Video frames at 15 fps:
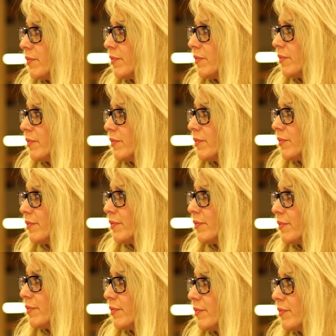
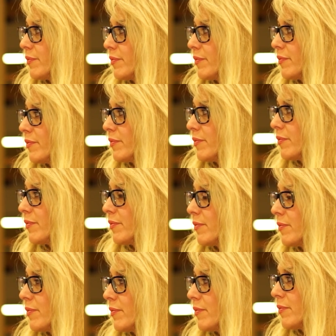
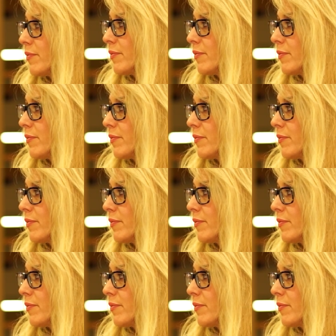No words are spoken by the person on screen.